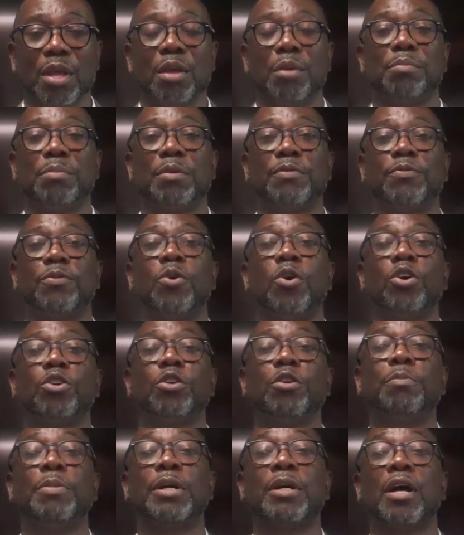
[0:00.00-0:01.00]
before
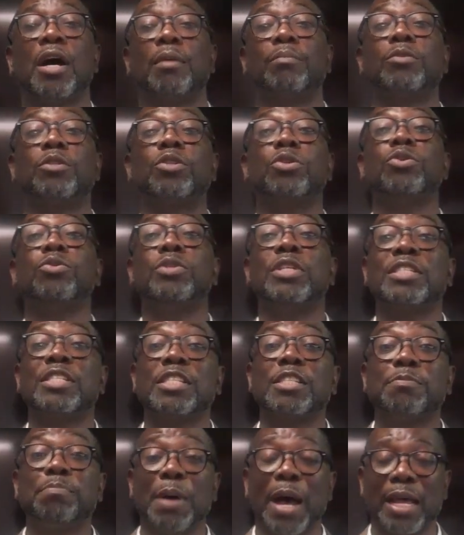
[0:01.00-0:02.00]
you become too
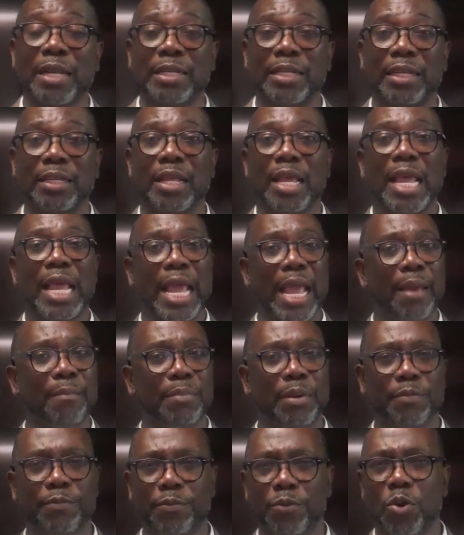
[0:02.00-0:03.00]
despondent and
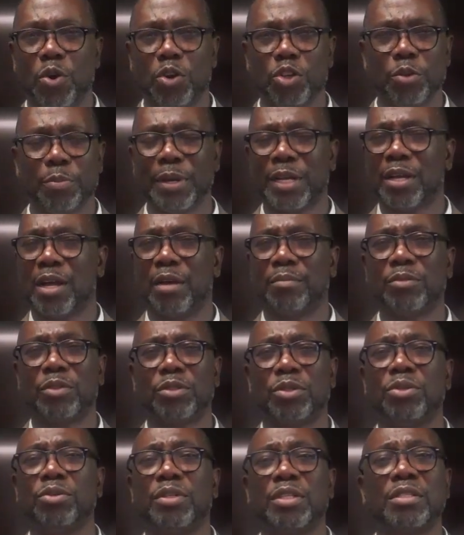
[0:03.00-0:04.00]
before you become
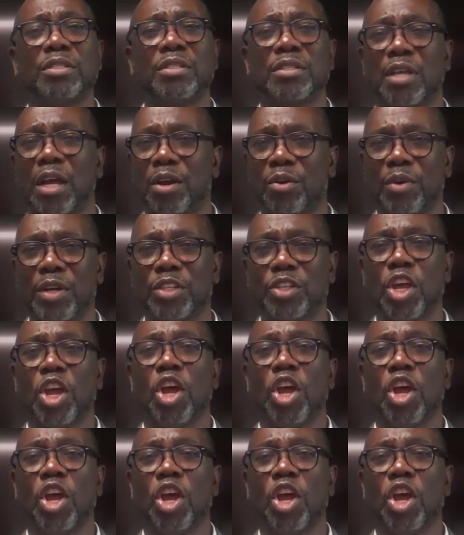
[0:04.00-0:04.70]
too discouraged,